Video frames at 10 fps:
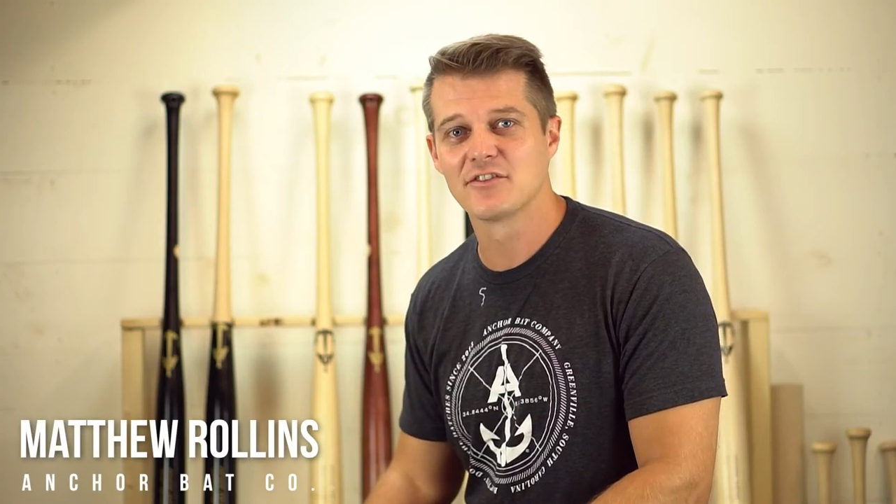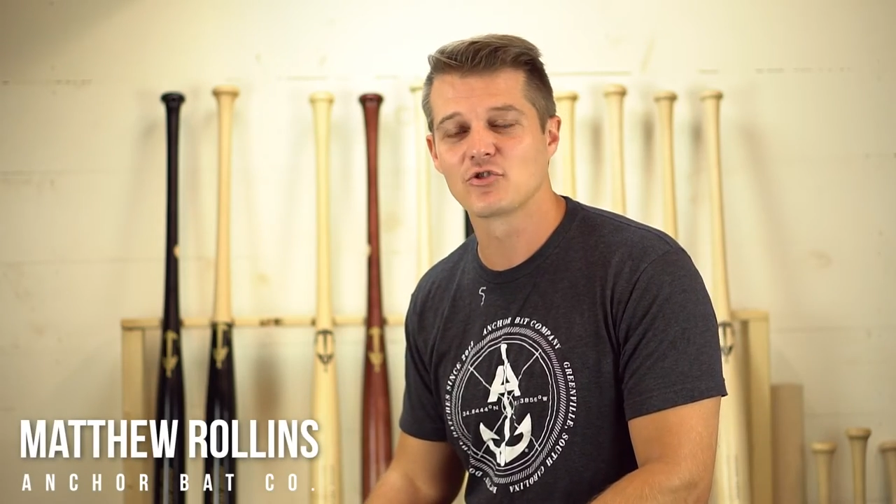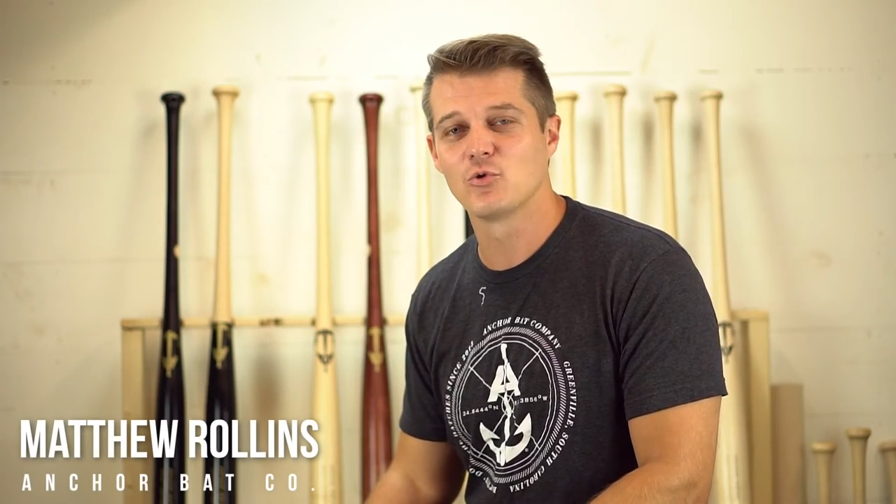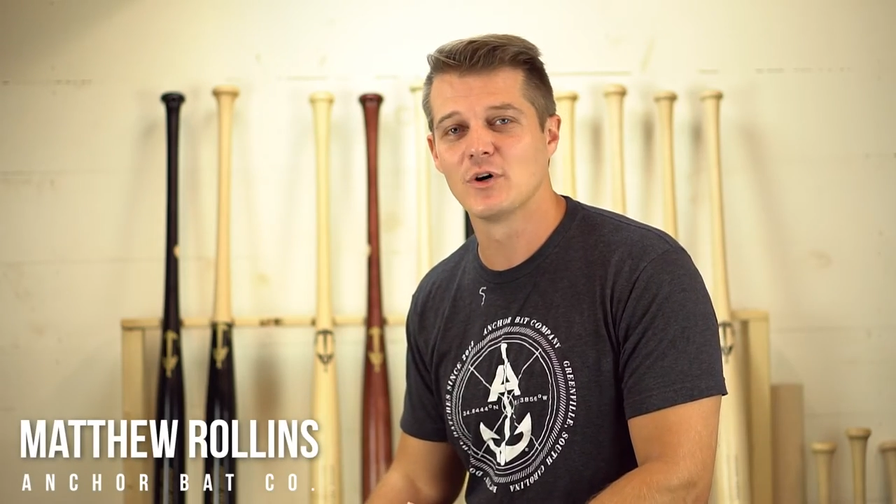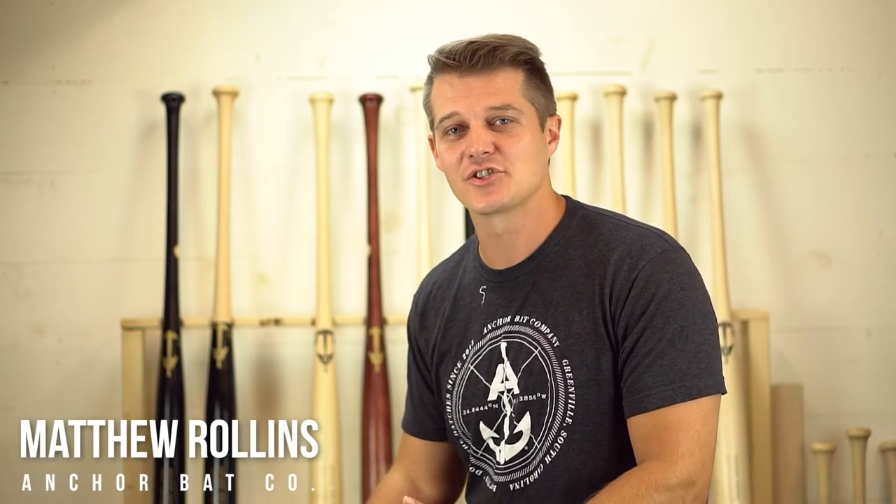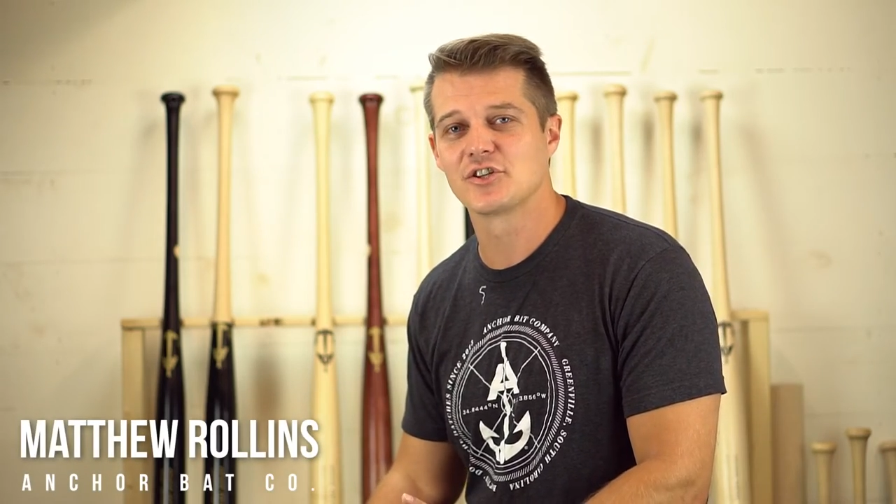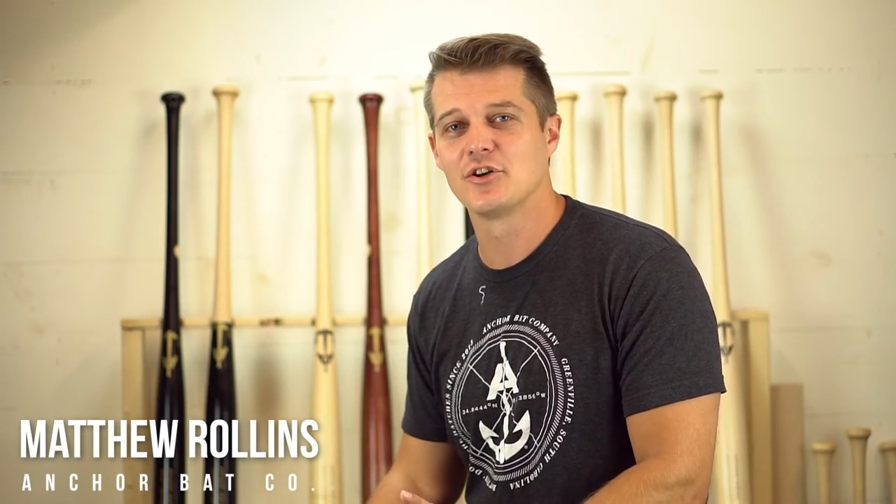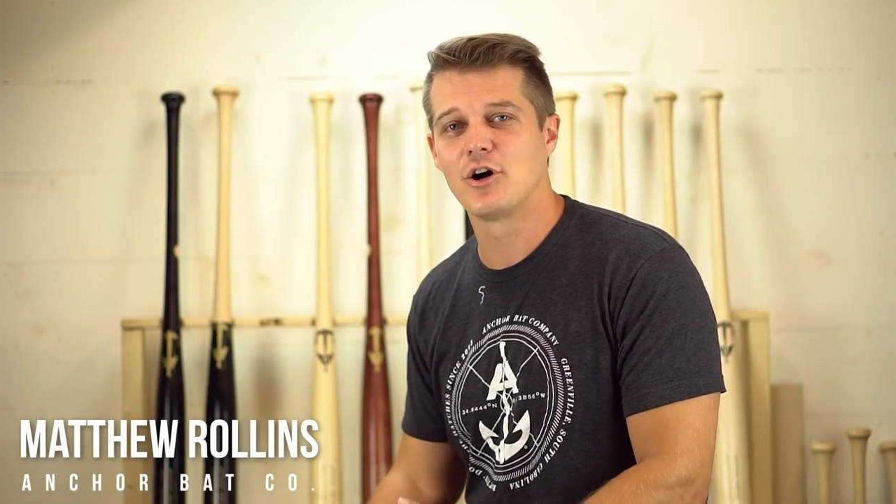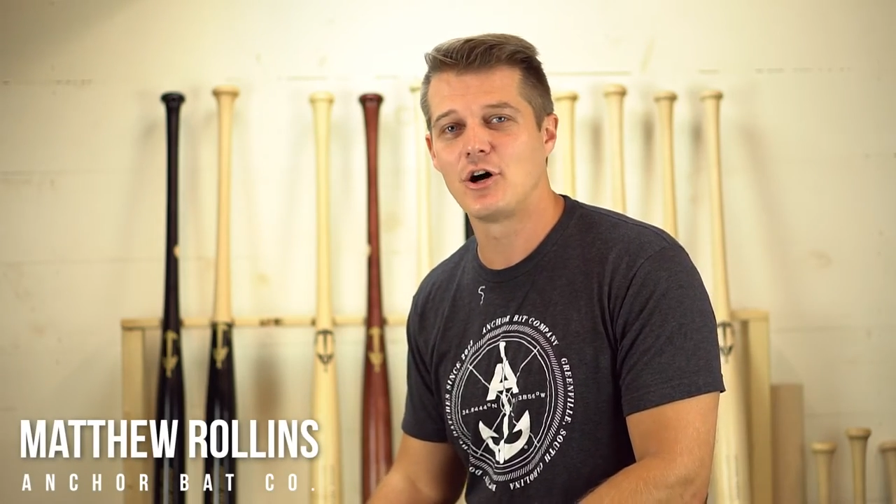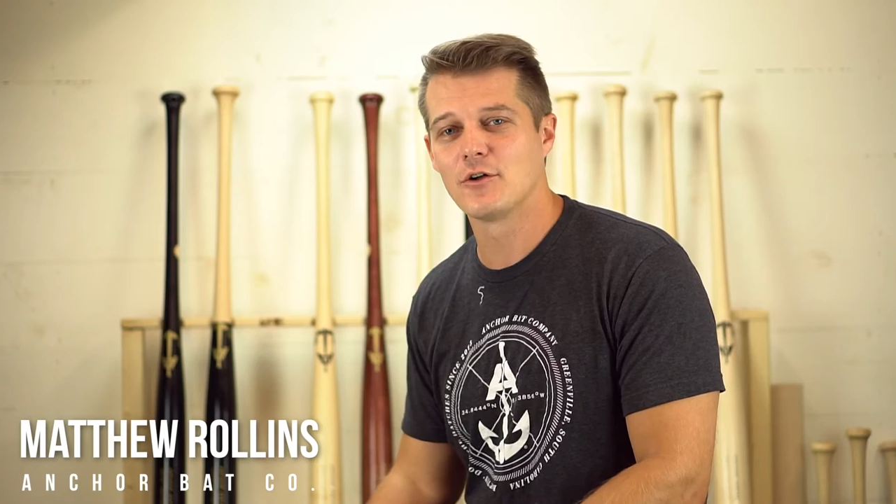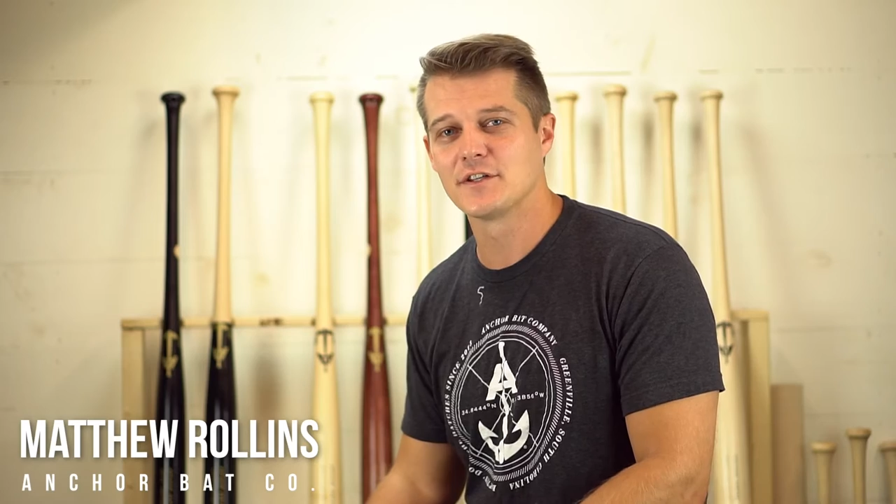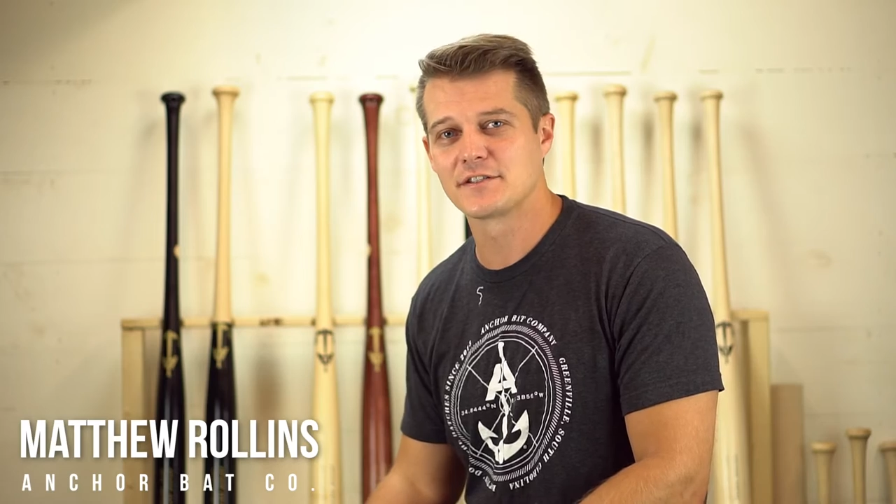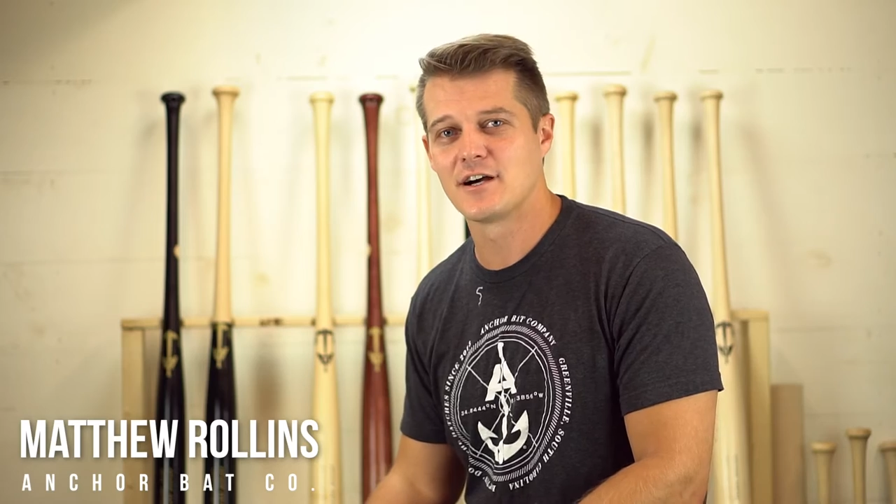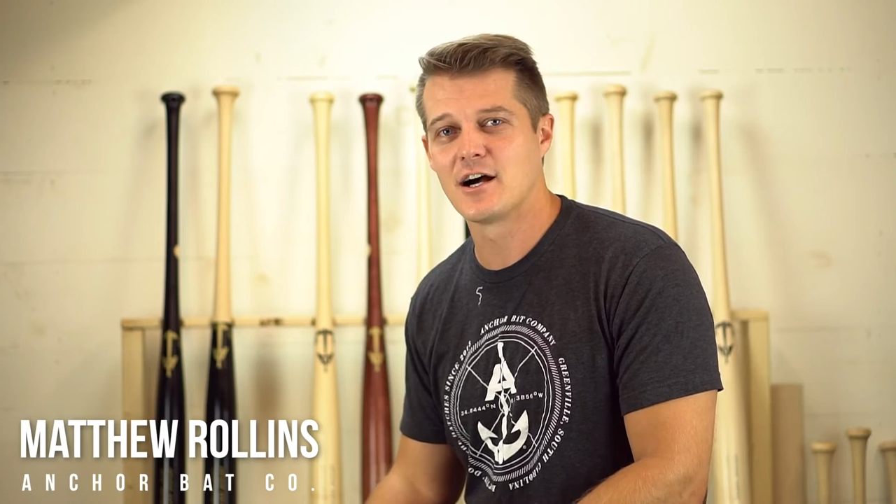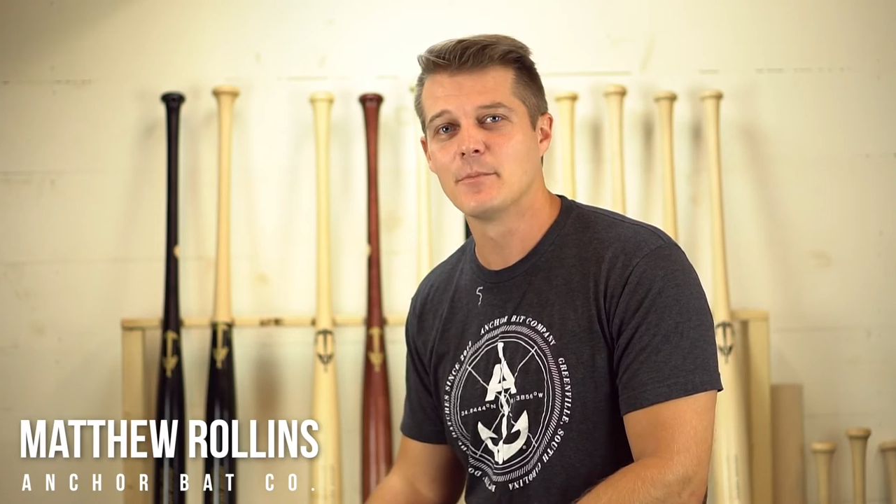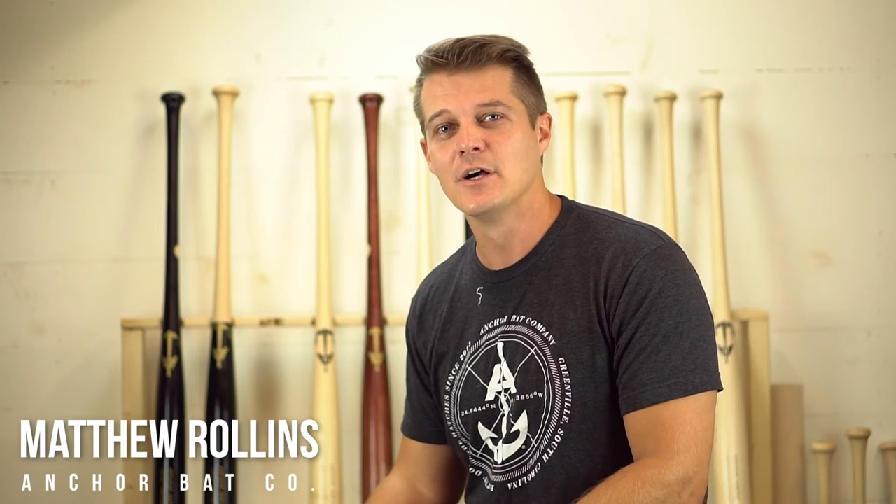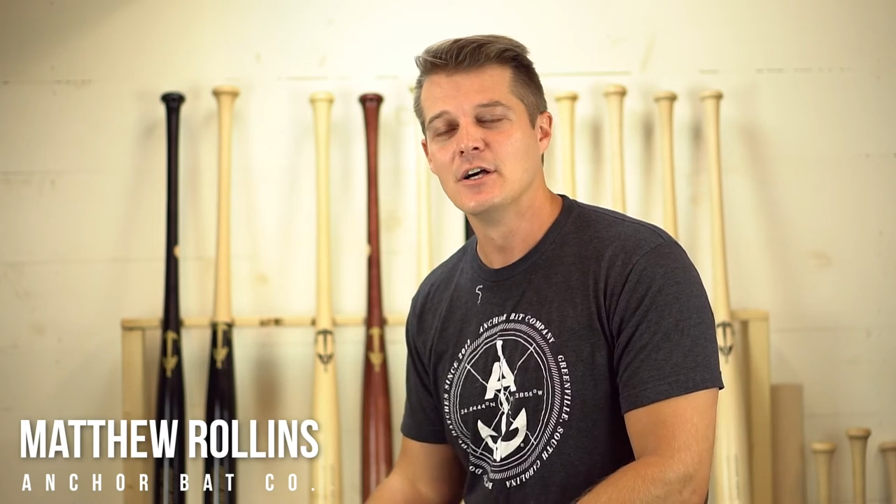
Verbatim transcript: this question all the time.